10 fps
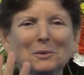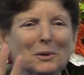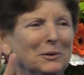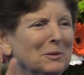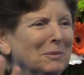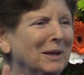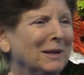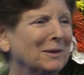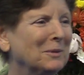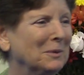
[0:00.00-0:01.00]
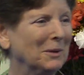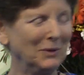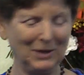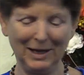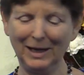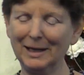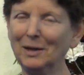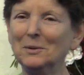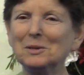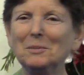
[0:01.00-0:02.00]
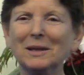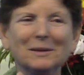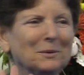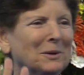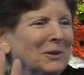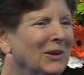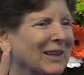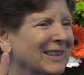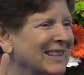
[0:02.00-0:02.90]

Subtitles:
world and meeting the world, he always met the world like